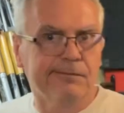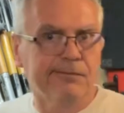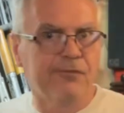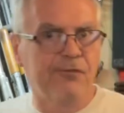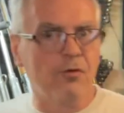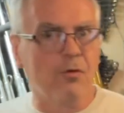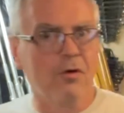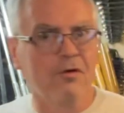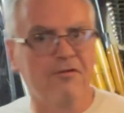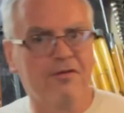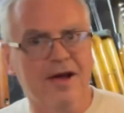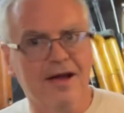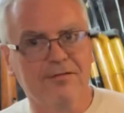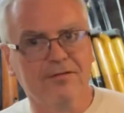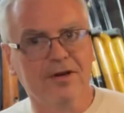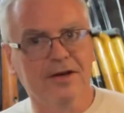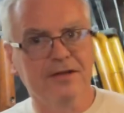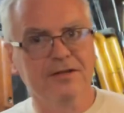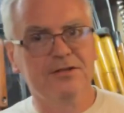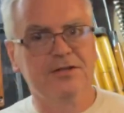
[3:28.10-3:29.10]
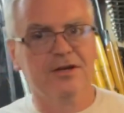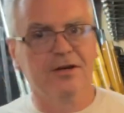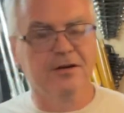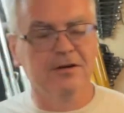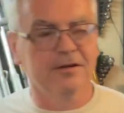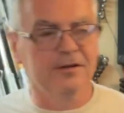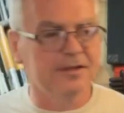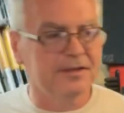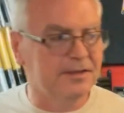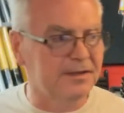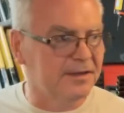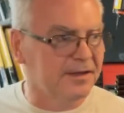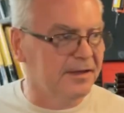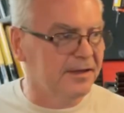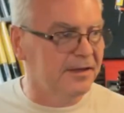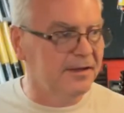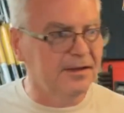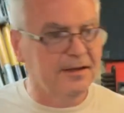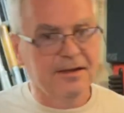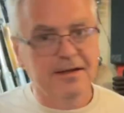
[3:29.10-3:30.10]
four or five guns here that
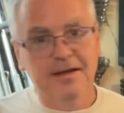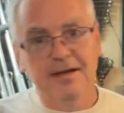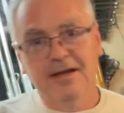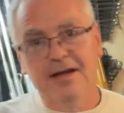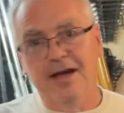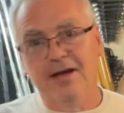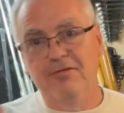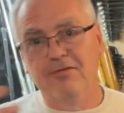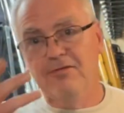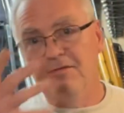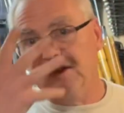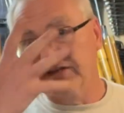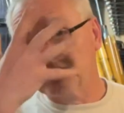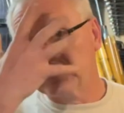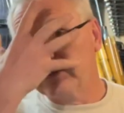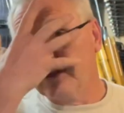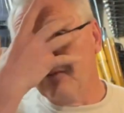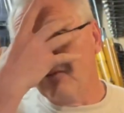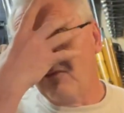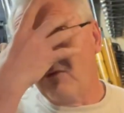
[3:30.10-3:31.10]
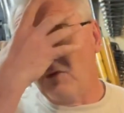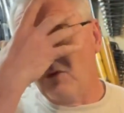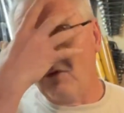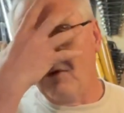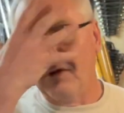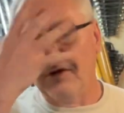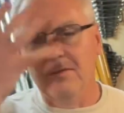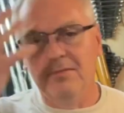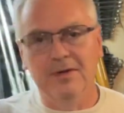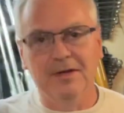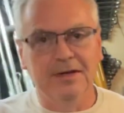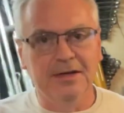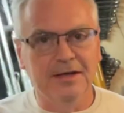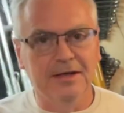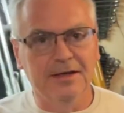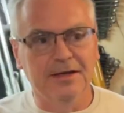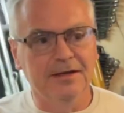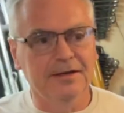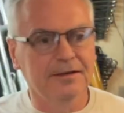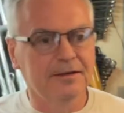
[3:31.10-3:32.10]
uh, I fixed up for him, and
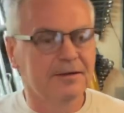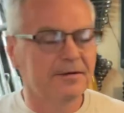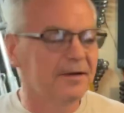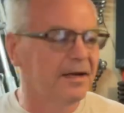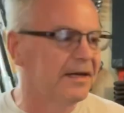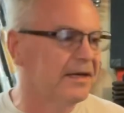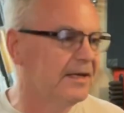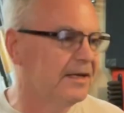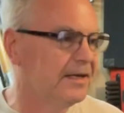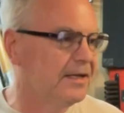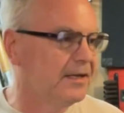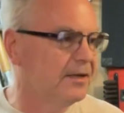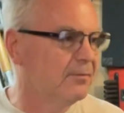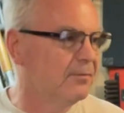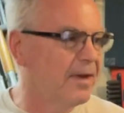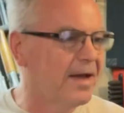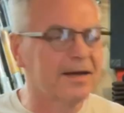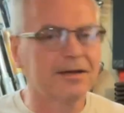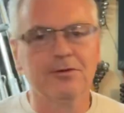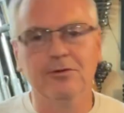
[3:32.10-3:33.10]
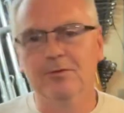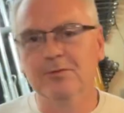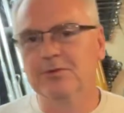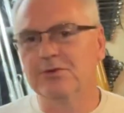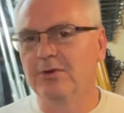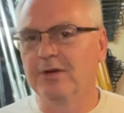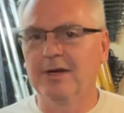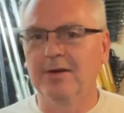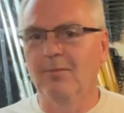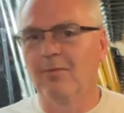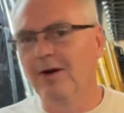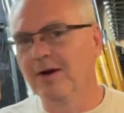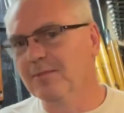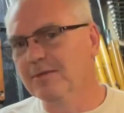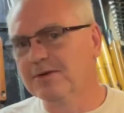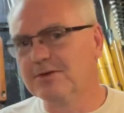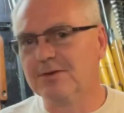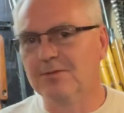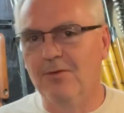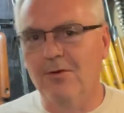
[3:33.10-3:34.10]
uh, I need to get them back to him so he can bring
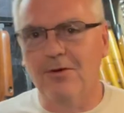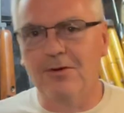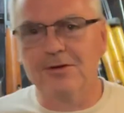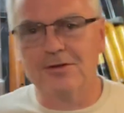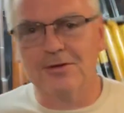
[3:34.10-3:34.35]
me some more